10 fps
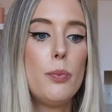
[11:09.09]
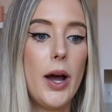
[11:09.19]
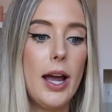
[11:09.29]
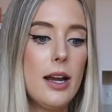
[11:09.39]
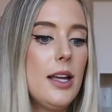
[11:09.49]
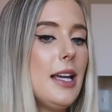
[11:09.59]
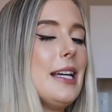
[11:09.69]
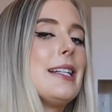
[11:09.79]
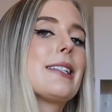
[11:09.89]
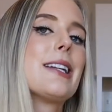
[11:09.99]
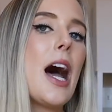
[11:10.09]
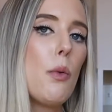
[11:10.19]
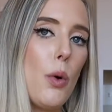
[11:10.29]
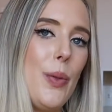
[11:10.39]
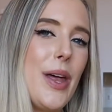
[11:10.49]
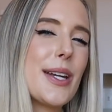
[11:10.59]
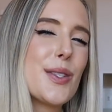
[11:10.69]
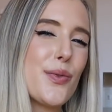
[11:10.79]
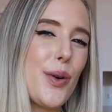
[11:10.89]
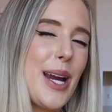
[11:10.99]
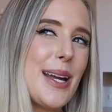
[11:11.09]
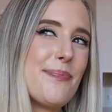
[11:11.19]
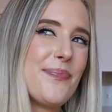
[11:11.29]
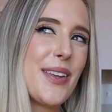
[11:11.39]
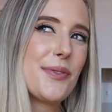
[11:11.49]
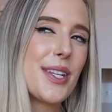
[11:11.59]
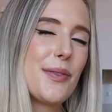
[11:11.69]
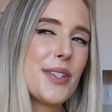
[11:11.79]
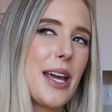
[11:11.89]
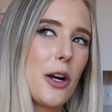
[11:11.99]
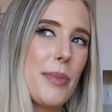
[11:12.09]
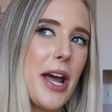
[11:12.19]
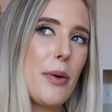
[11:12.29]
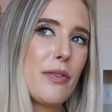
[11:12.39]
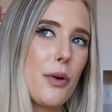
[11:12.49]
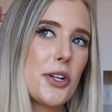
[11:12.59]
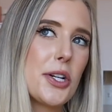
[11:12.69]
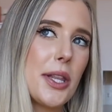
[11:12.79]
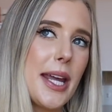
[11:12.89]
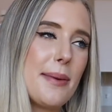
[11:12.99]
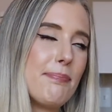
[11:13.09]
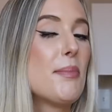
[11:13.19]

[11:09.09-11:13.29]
but it's not one that is free of self-tanner BO, unfortunately.